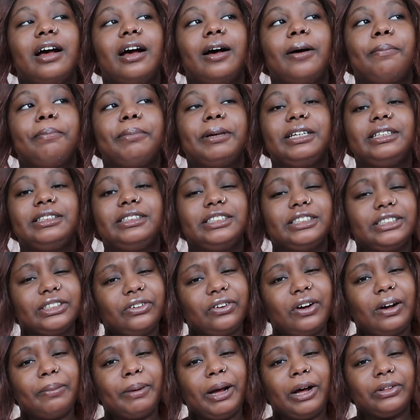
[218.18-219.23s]
a big
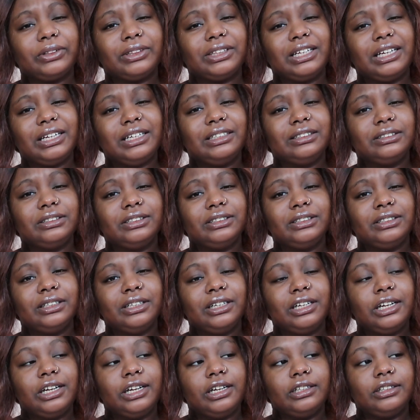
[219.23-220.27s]
deal about things,
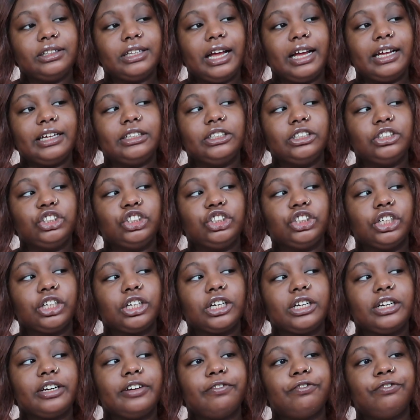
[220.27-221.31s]
that you're
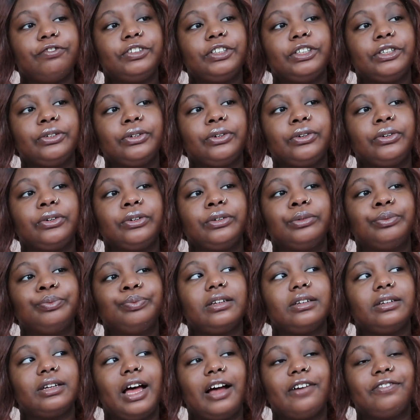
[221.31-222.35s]
gonna feel
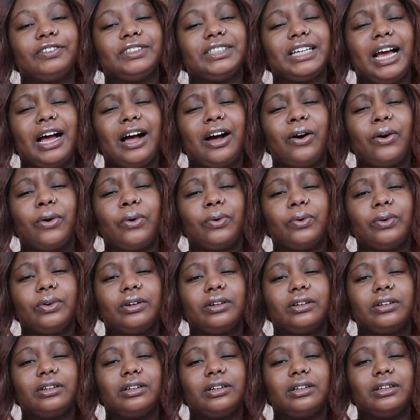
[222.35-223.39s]
left out,
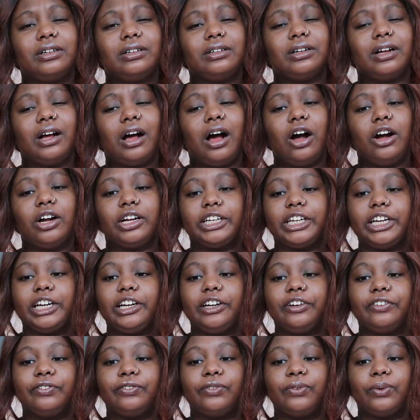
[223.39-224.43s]

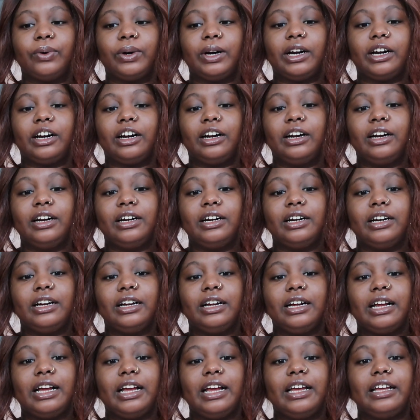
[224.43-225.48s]
uncared for,
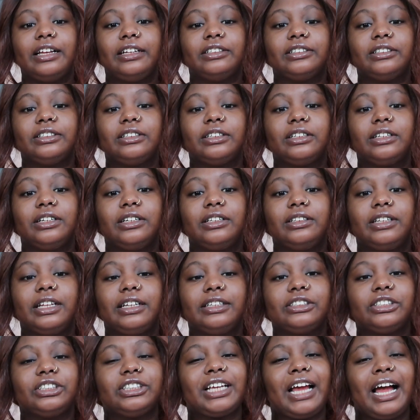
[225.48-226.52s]
and
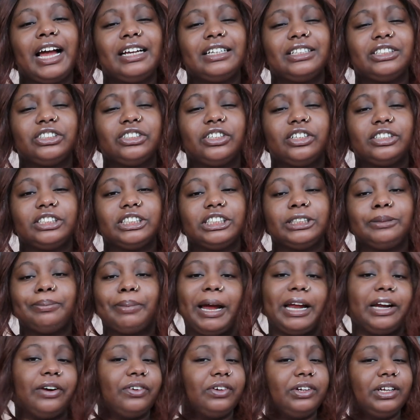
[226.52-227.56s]
then kind of start
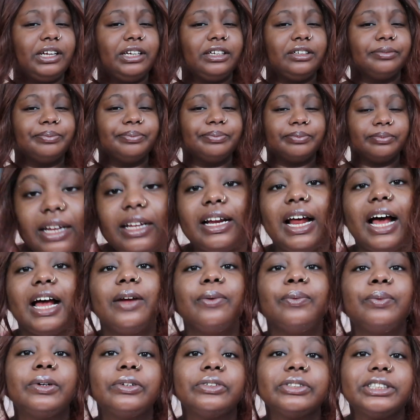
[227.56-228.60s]
spiraling. And I
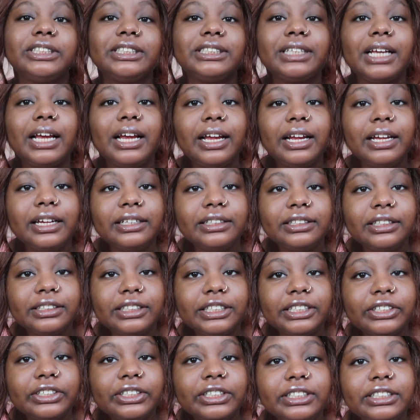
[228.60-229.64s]
will say
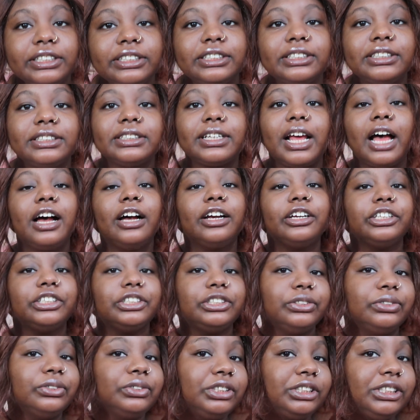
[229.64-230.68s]
there is a
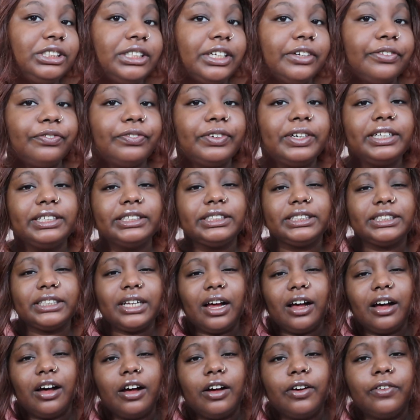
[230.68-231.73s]
huge difference
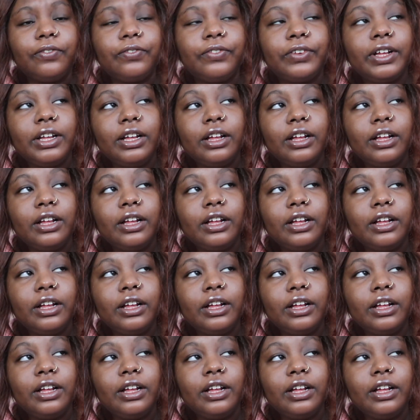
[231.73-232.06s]
of